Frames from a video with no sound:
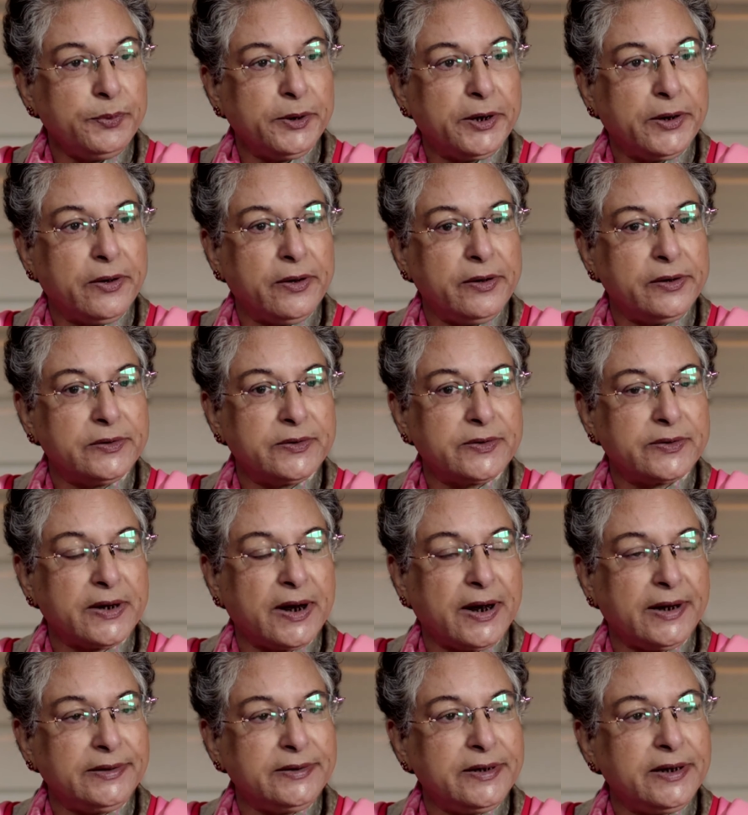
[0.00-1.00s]
because
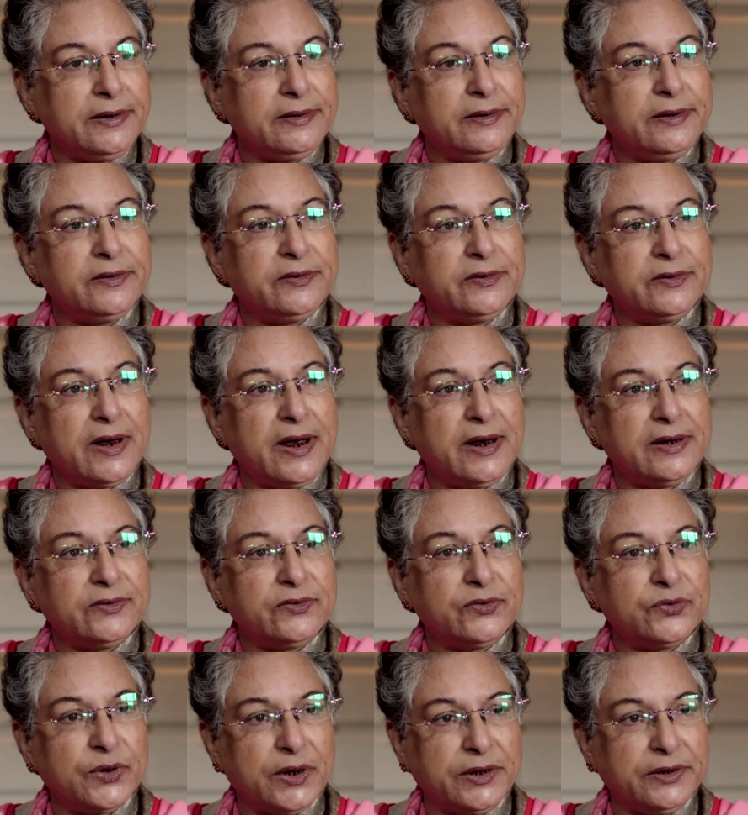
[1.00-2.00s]
I take this
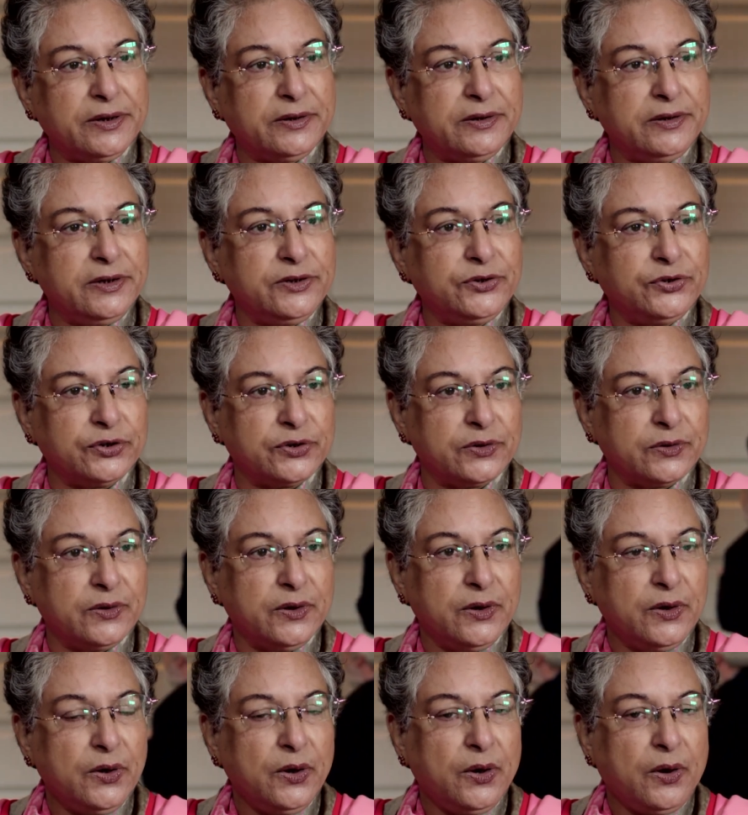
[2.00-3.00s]
as a recognition
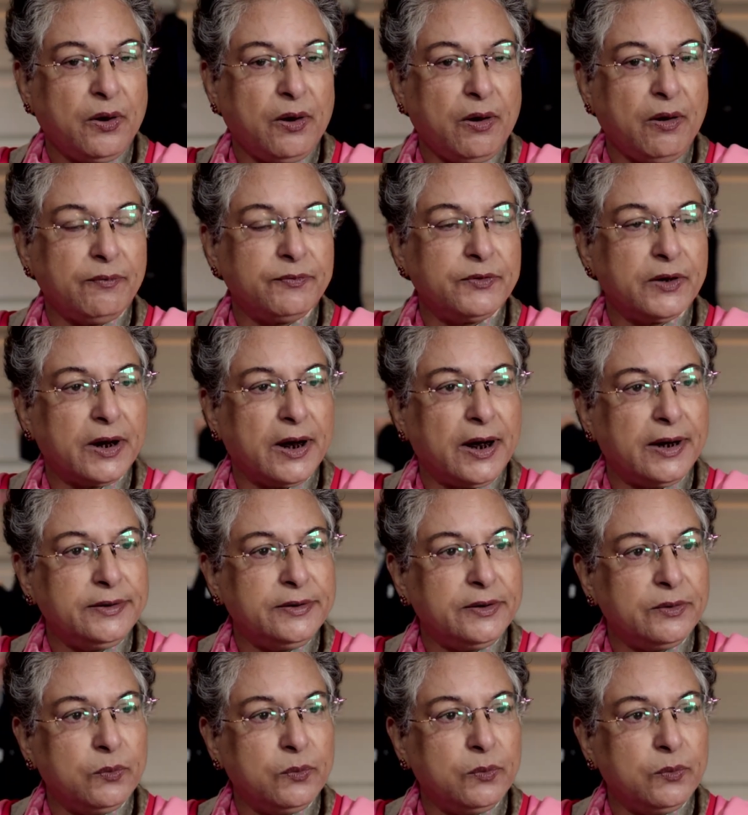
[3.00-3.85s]
of the kind